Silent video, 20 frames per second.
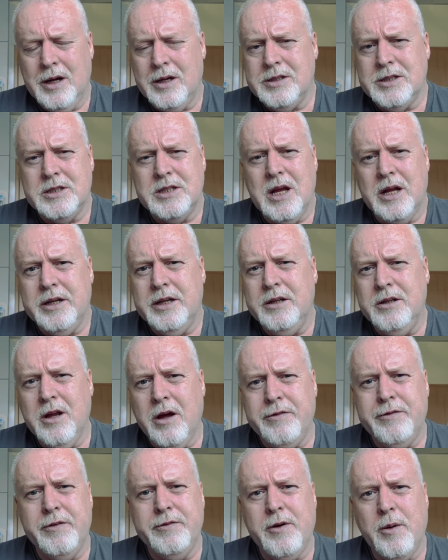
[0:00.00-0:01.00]
just had
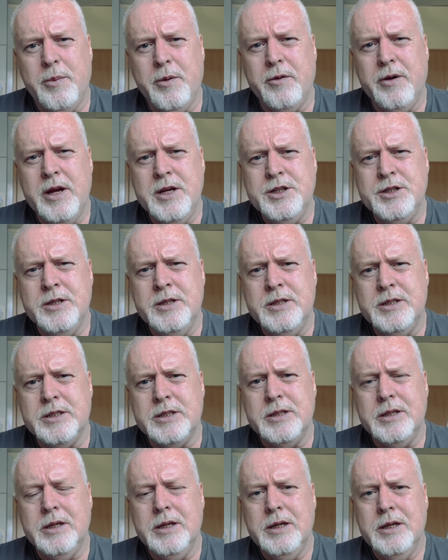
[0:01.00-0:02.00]
enough of operations,
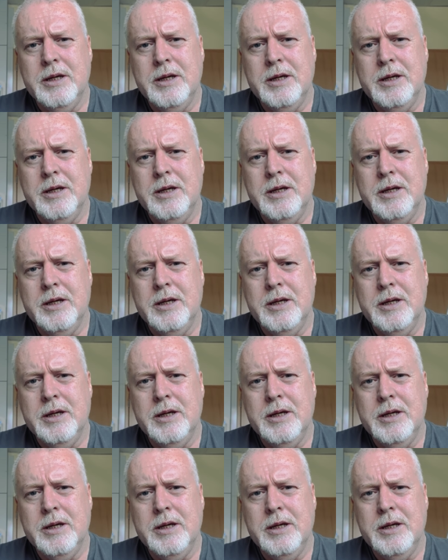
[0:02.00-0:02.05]
and